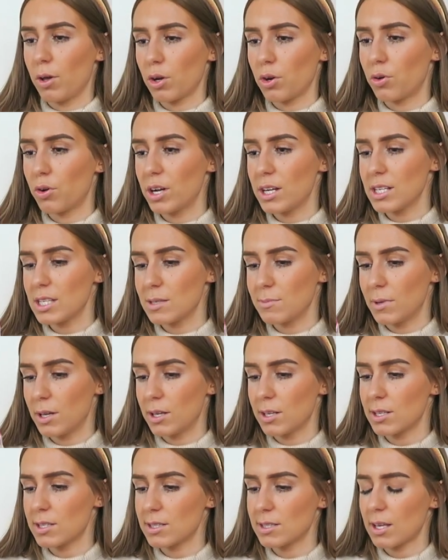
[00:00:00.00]

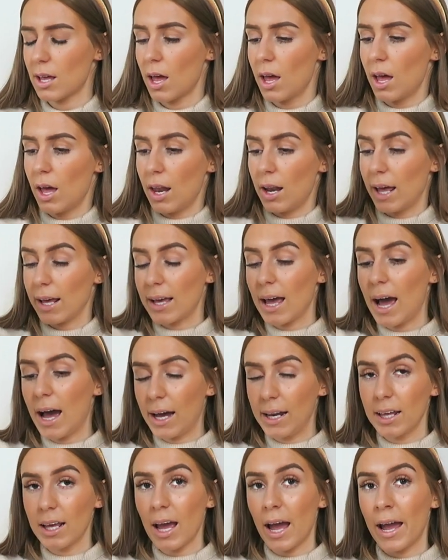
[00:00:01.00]
Christmas like
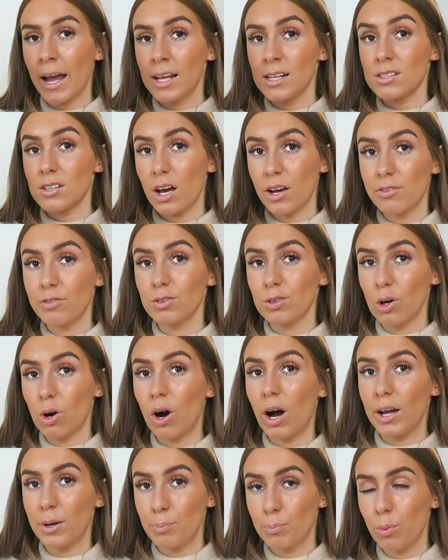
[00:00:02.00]
candy canes. I
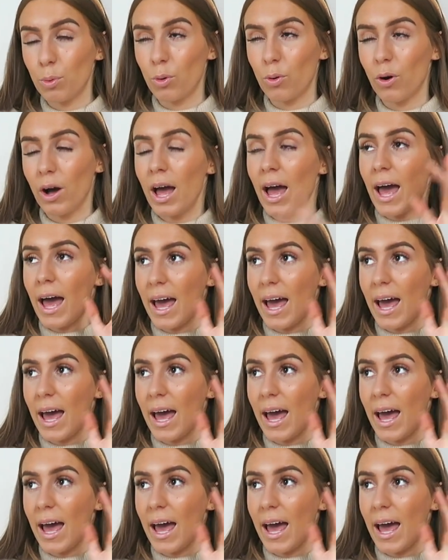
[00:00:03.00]
forgot I'd bought,